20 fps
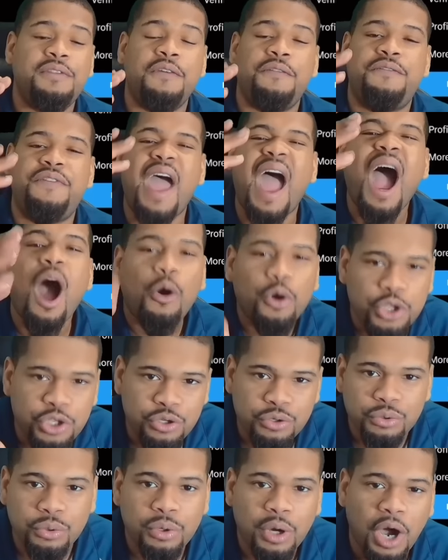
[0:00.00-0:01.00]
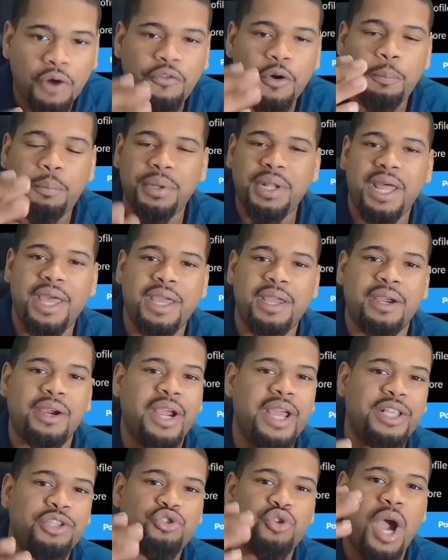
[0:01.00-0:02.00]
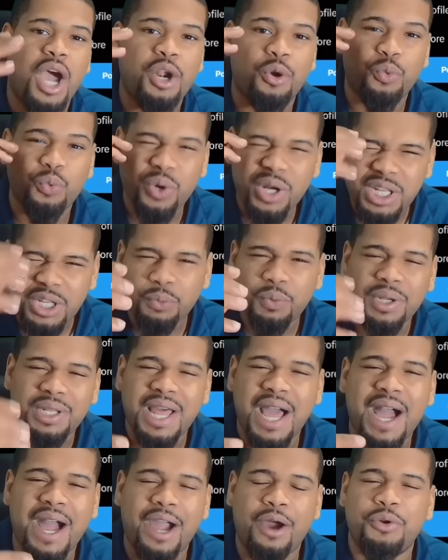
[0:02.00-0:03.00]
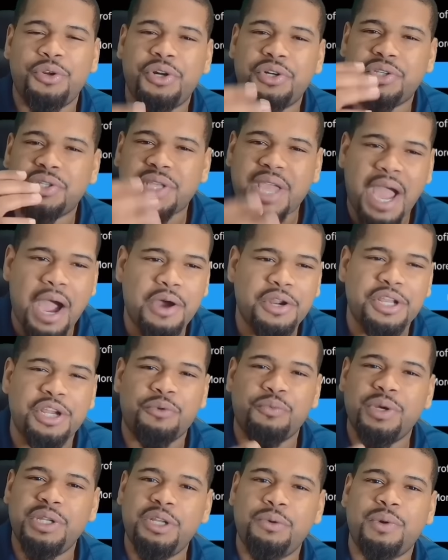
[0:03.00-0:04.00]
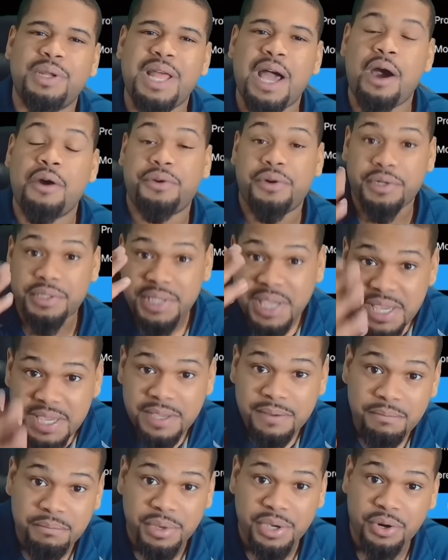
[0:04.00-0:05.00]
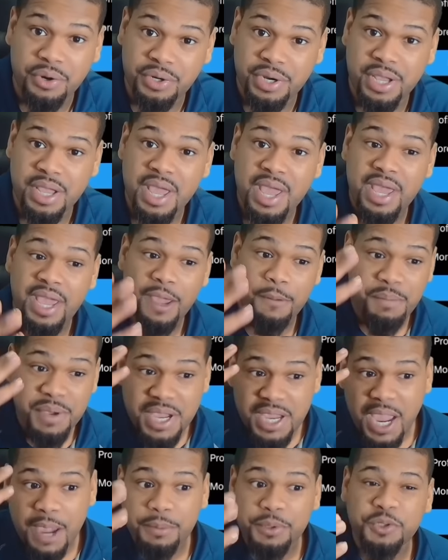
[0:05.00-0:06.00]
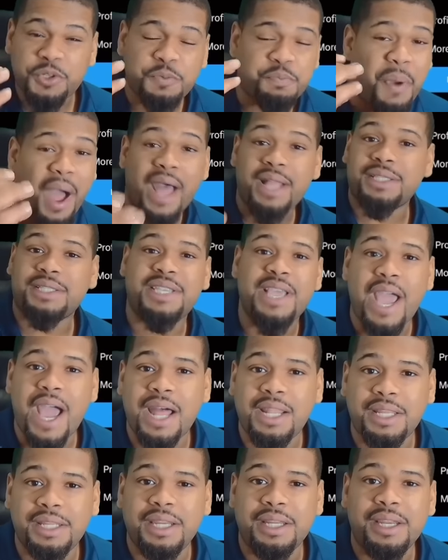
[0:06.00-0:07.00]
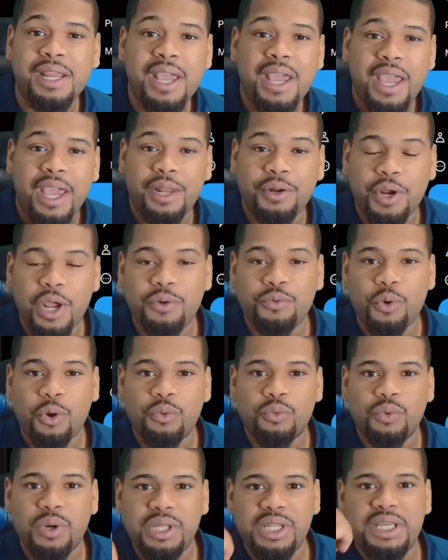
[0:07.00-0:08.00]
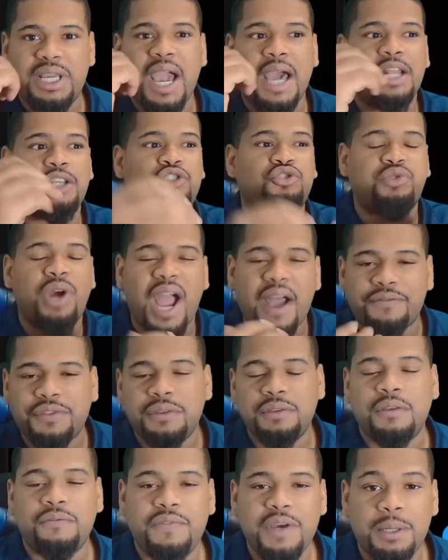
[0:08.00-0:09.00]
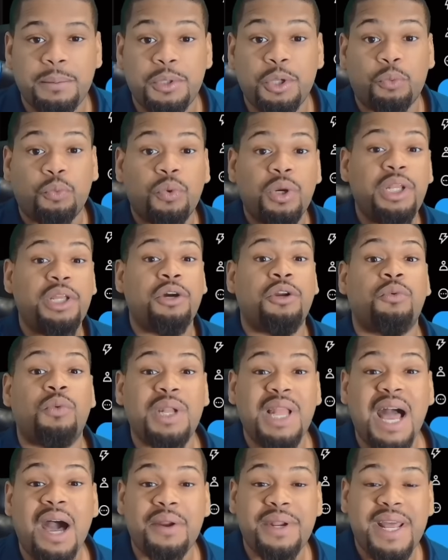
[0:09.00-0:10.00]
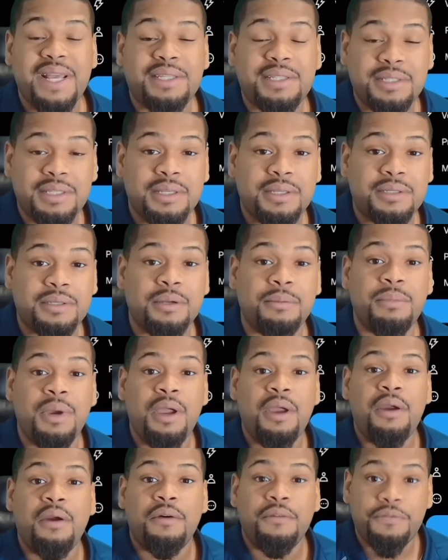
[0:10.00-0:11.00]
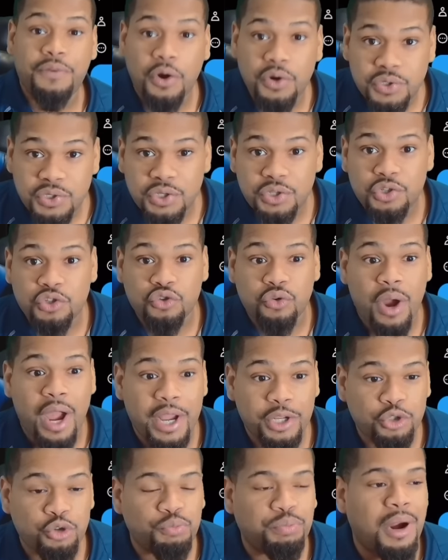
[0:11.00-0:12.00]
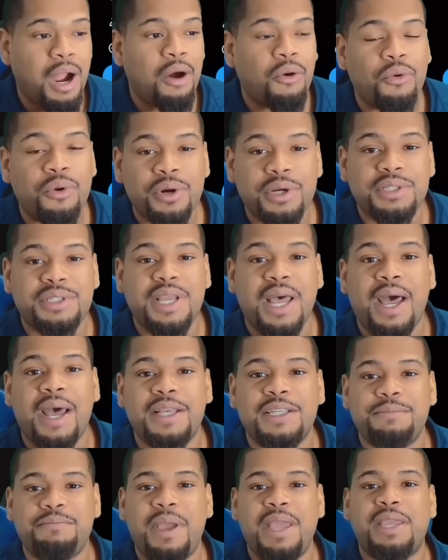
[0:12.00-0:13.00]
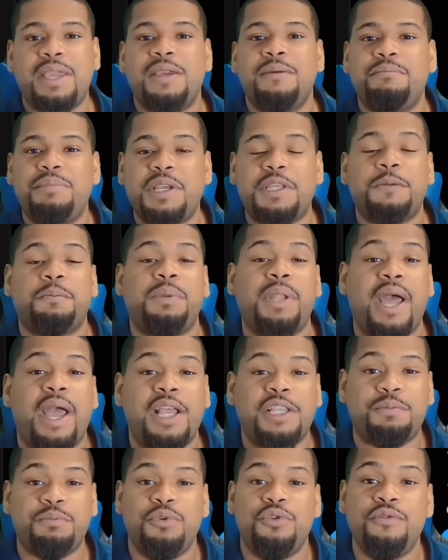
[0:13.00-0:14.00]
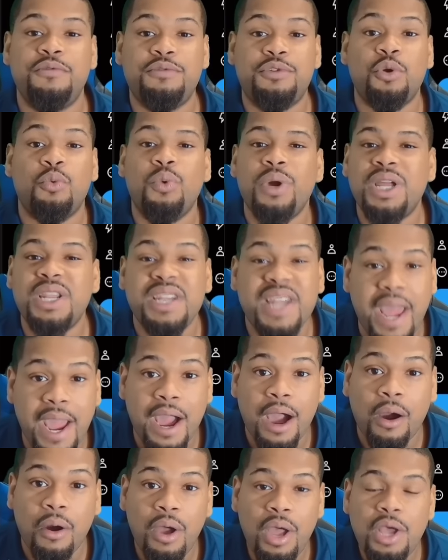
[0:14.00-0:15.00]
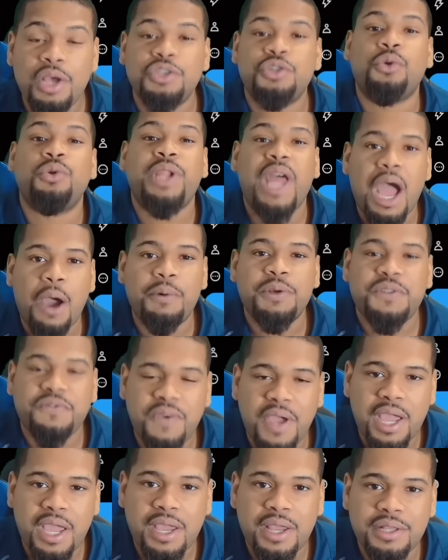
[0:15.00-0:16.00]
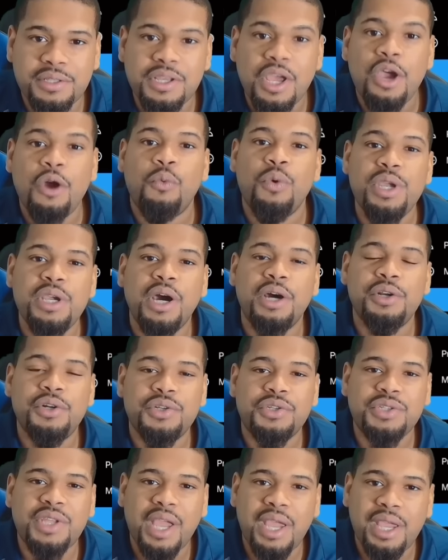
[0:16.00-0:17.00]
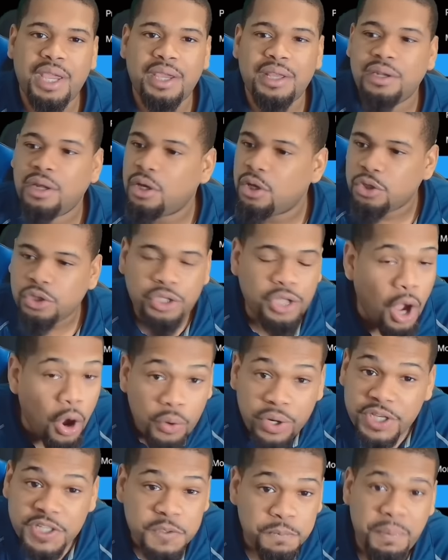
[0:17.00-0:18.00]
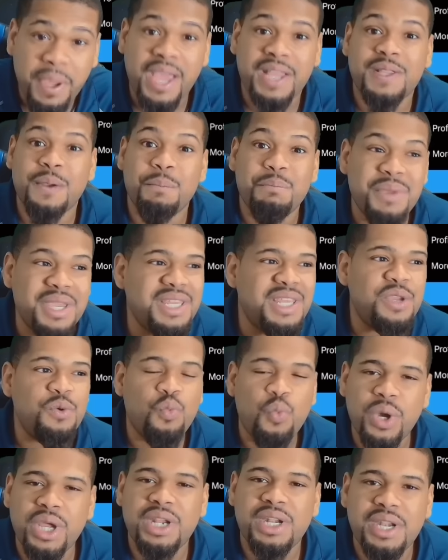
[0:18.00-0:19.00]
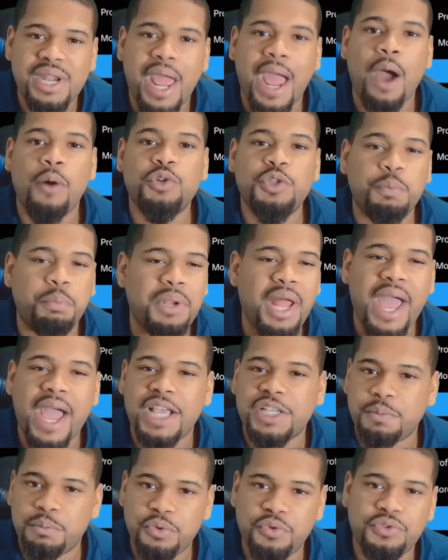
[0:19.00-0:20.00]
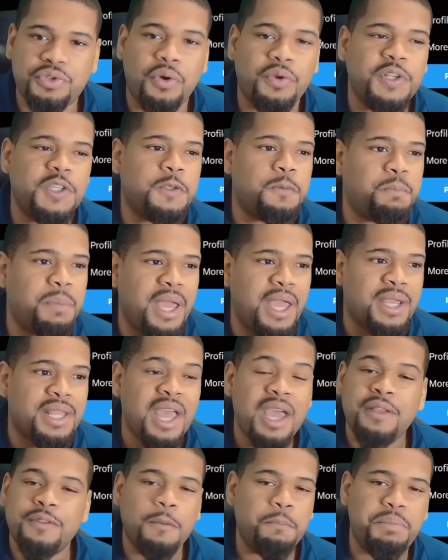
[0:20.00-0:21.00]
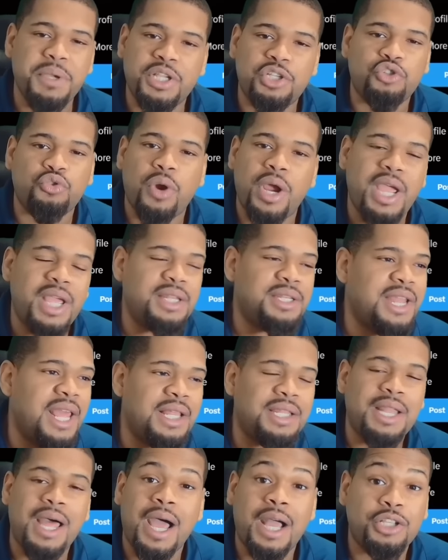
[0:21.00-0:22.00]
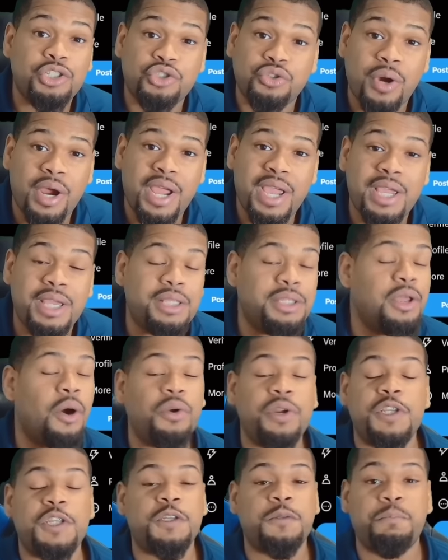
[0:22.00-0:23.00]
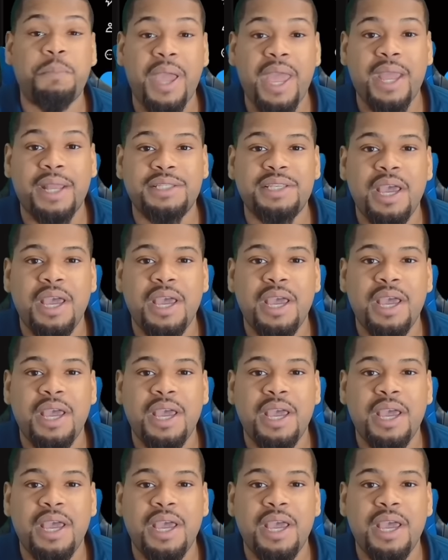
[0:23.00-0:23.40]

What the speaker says: value of a player and try to really rely on their scouting and really rely on their team building and being able to spot talent and really kind of draft and develop. They're really going to rely on that system versus trying to prioritize making big splash moves to win now. So now as fans, we understand, don't expect many win now splash moves. Don't expect the big trade deadline trade. Don't expect